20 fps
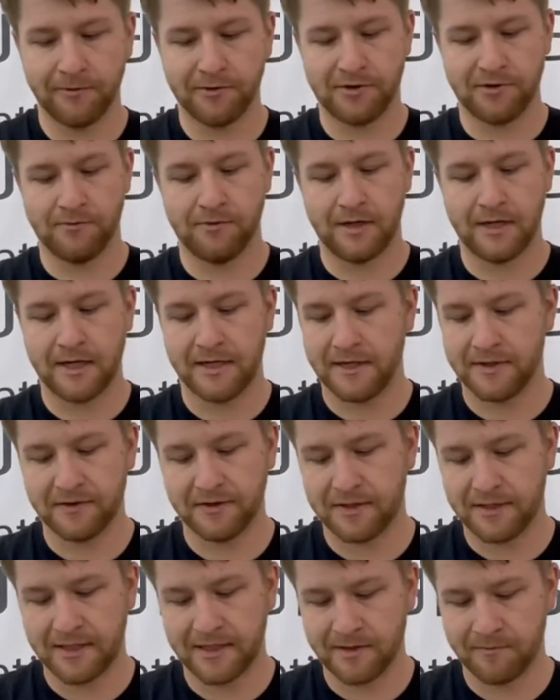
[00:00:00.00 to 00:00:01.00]
what you want. It
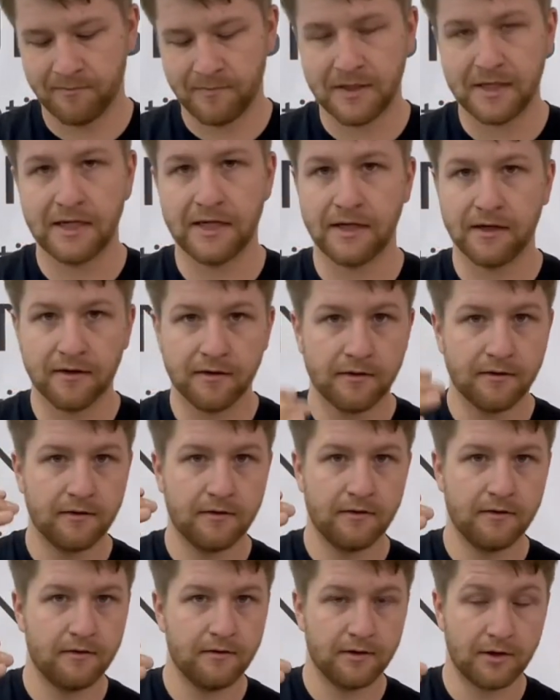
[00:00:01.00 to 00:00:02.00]
doesn't need to be
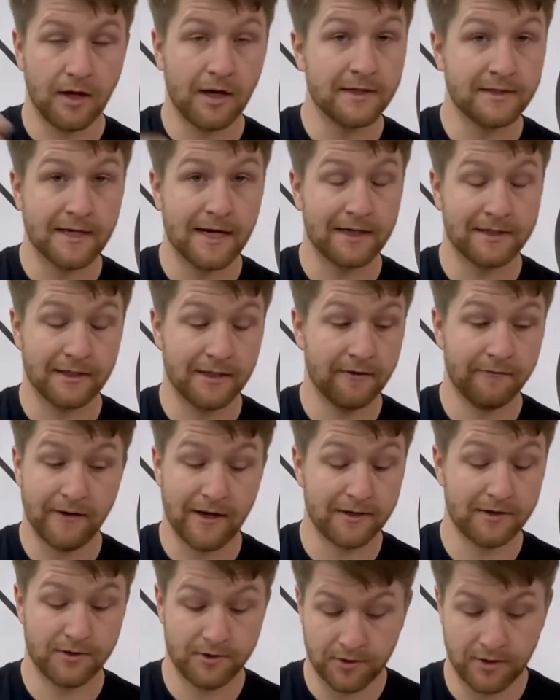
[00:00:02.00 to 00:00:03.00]
contacting. In
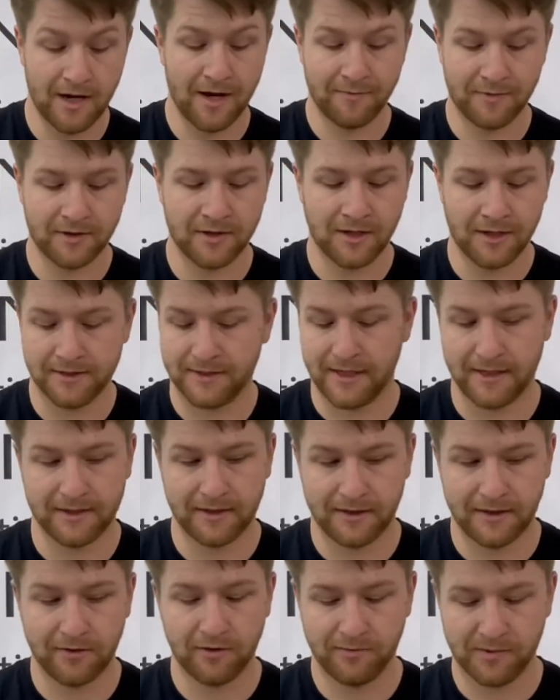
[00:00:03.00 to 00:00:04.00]
fact, it should not be
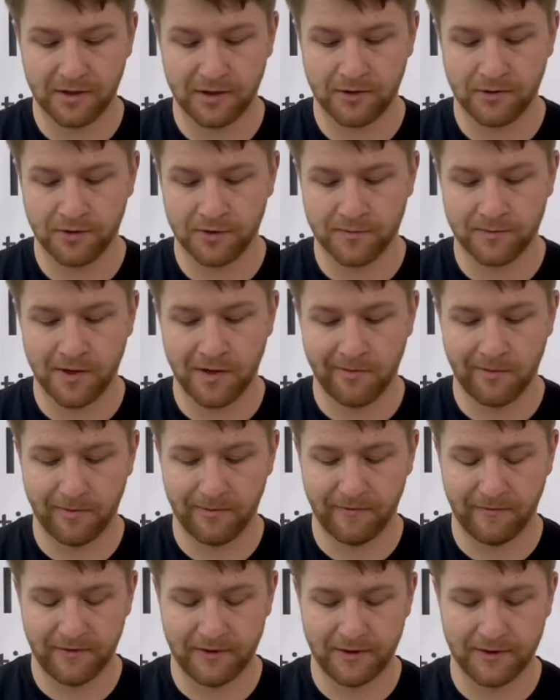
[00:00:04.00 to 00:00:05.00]
contacting. That would be a huge
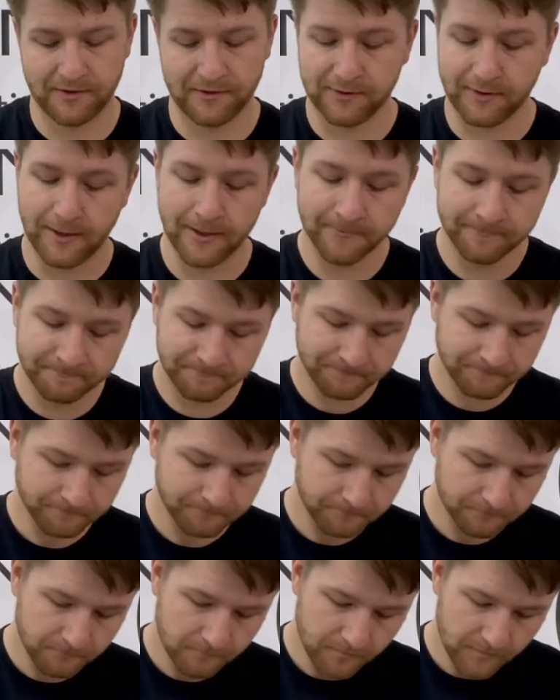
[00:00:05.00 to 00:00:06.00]
problem if it is, okay?
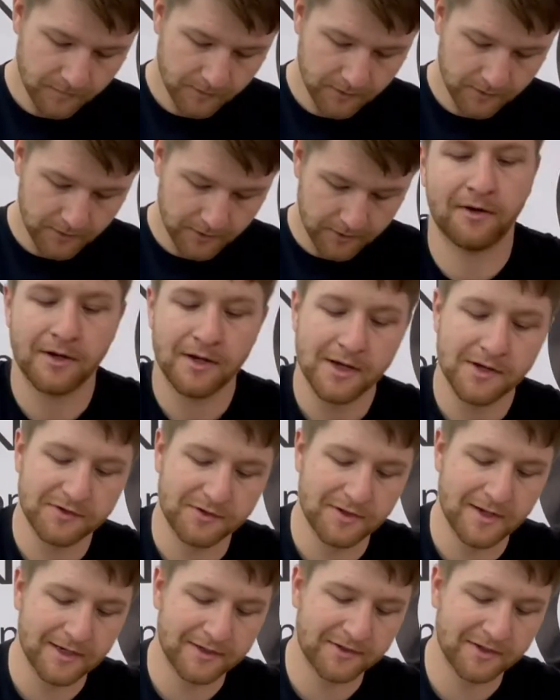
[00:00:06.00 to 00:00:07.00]

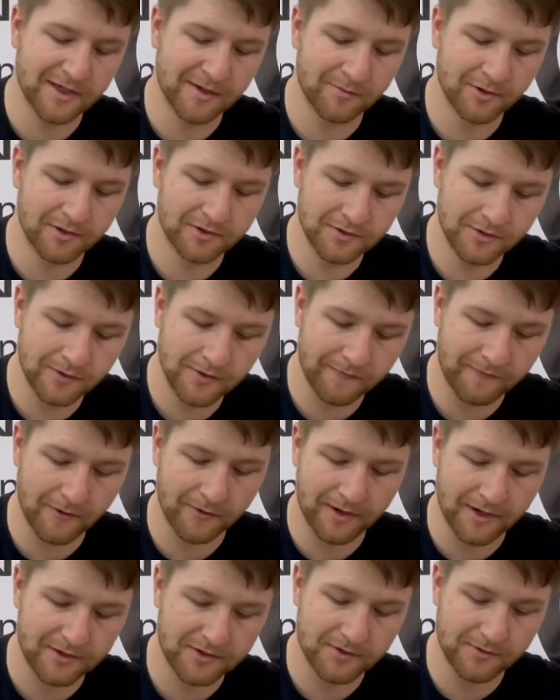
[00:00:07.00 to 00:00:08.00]
So the next thing I'm going to do, if I
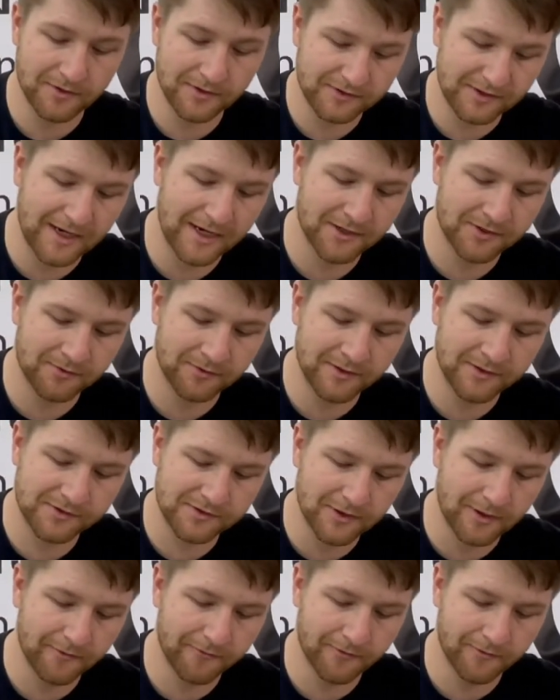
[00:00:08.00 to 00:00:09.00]
were to do this actual
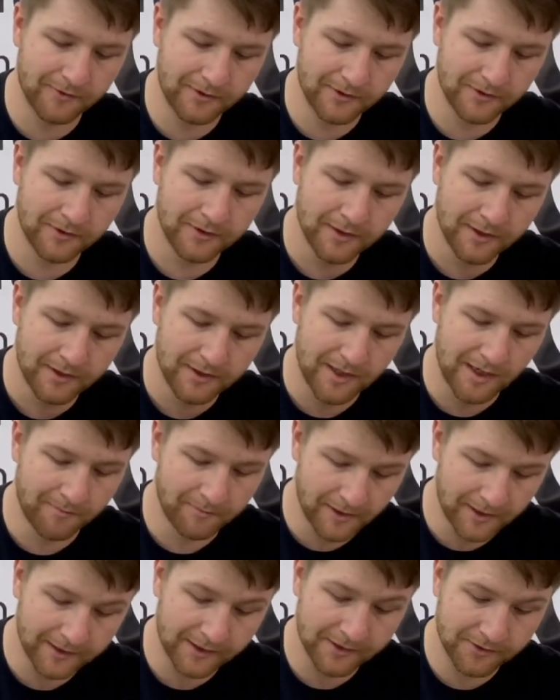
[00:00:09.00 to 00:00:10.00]
install for real, I'm
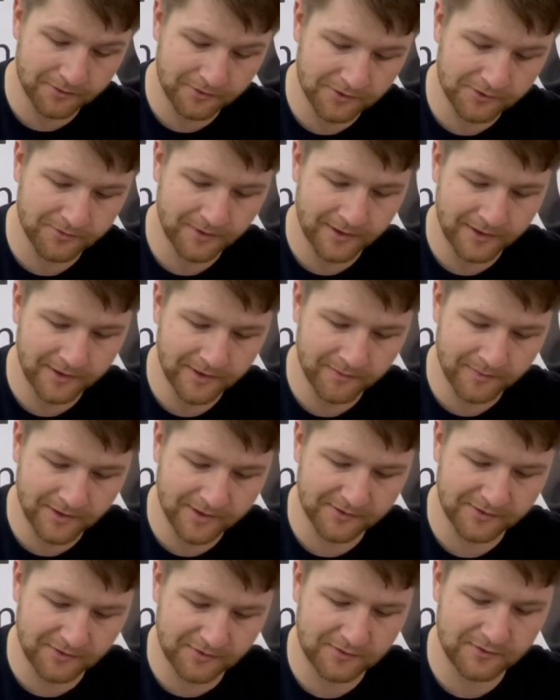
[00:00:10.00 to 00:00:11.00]
not going to do this right here
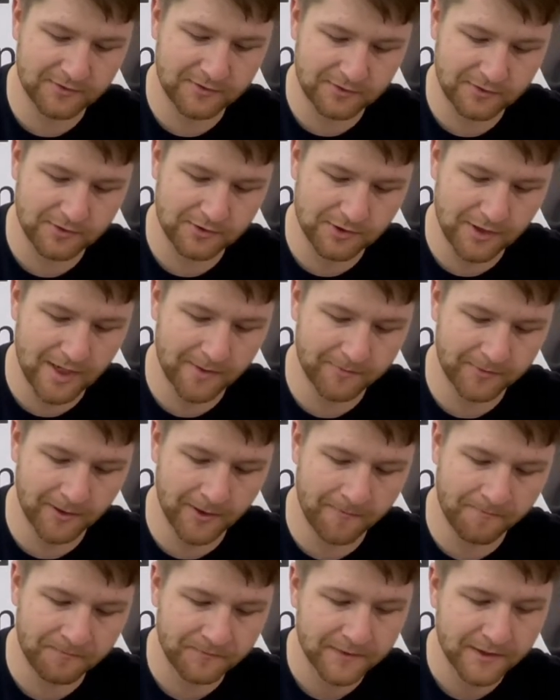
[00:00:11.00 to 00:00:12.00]
because this is just a
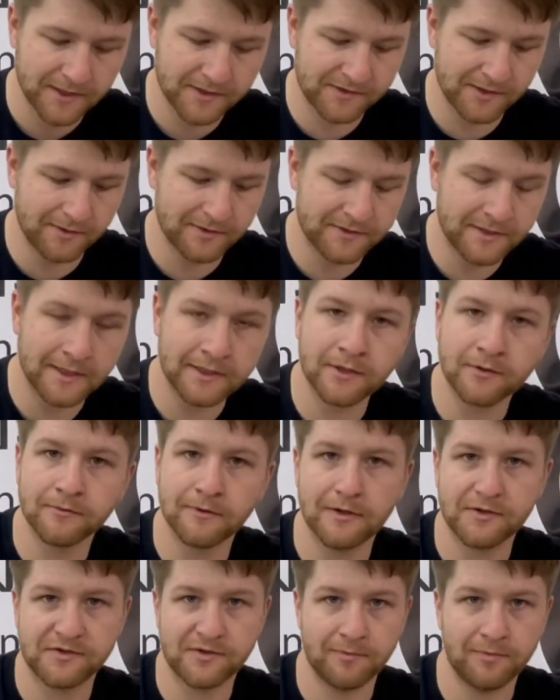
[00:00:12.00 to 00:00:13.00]
shotgun, is I would take
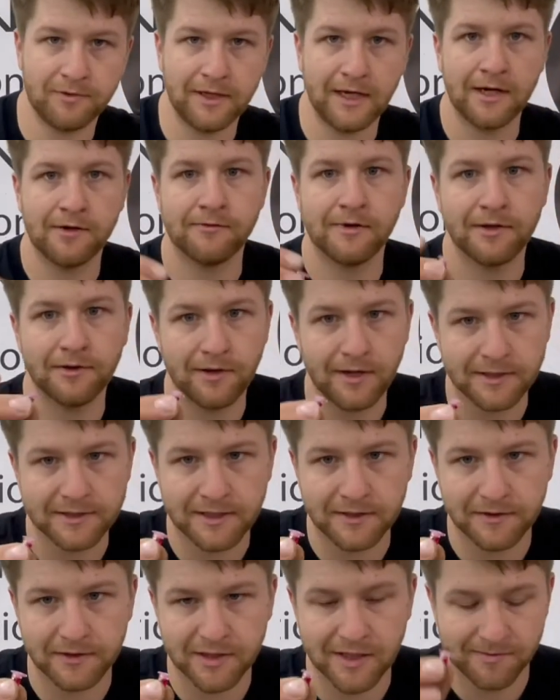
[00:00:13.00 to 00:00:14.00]
the supplied red
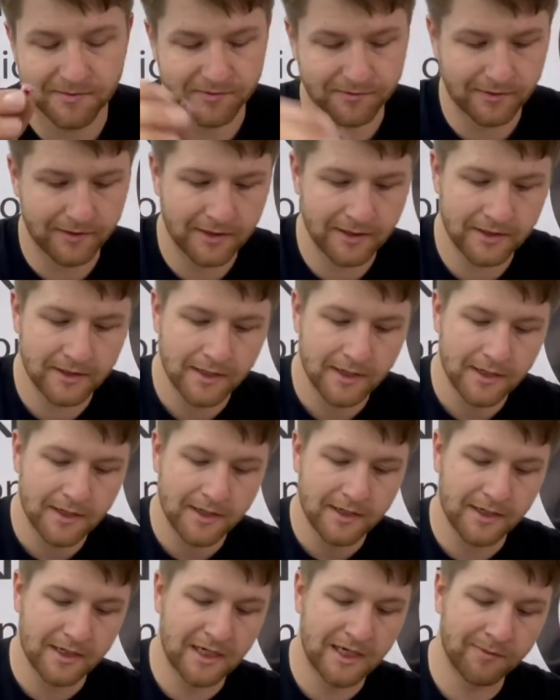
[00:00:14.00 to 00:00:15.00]
Loctite that comes with it,
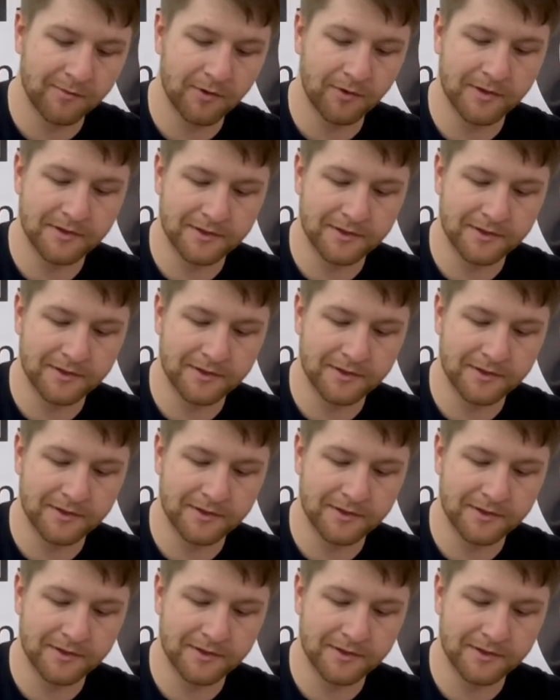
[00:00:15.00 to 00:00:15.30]
and I'm going